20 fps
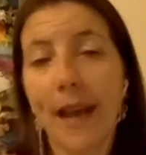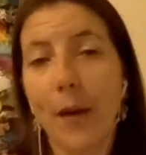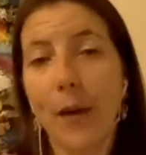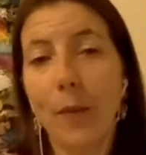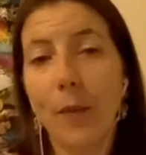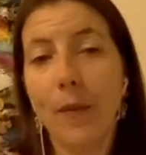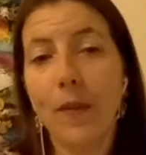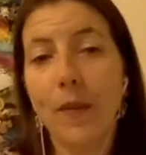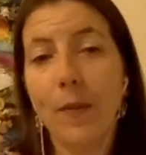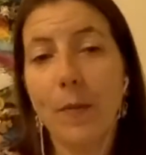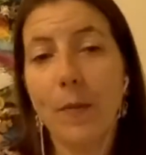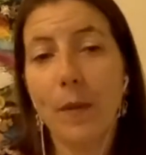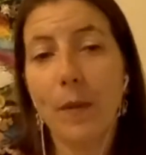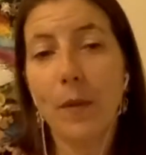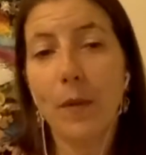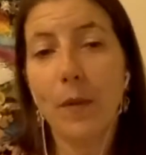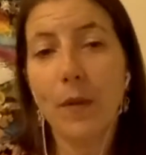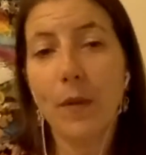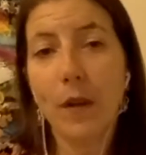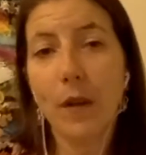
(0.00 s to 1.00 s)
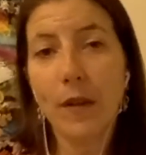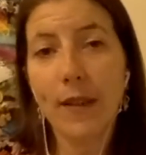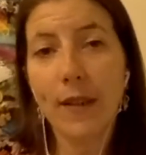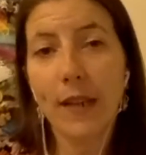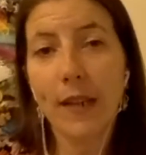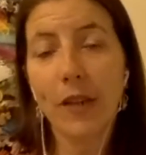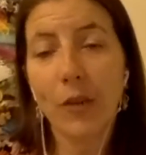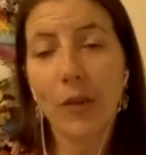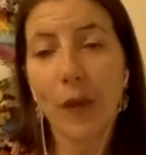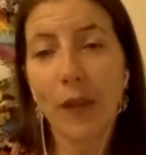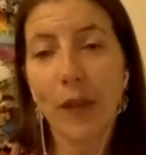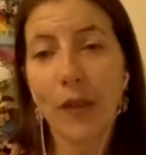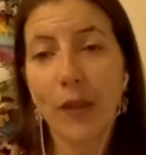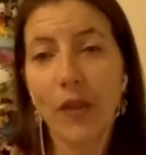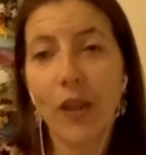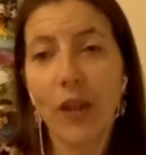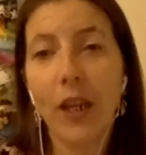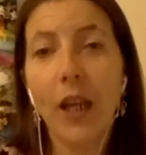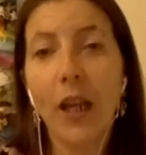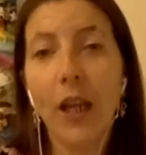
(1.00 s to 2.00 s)
help us to build our sexual
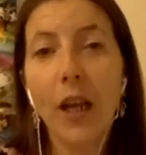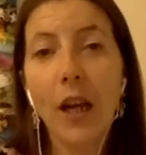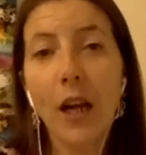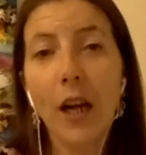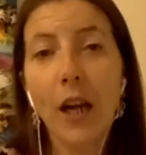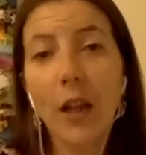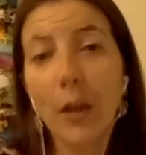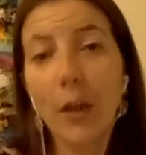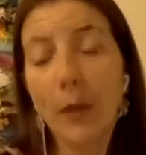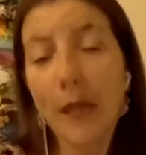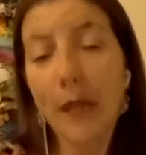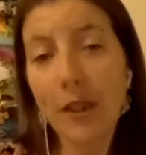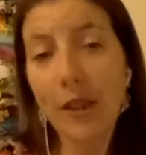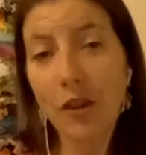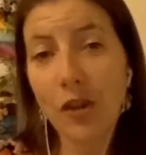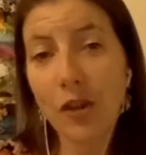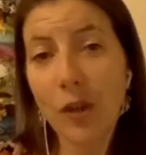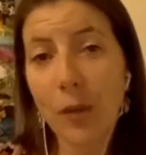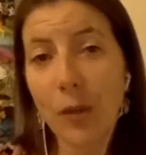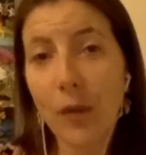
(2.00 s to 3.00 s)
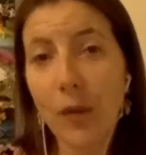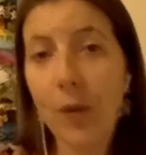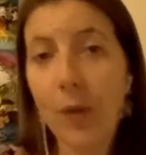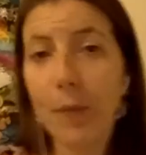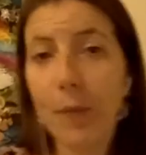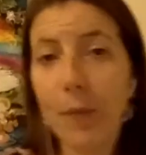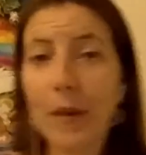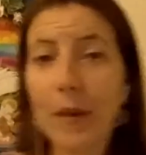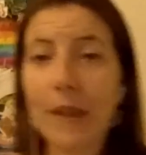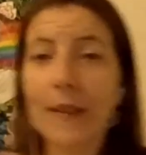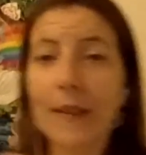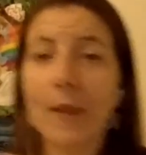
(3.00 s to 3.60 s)
energy and our relationship with our body.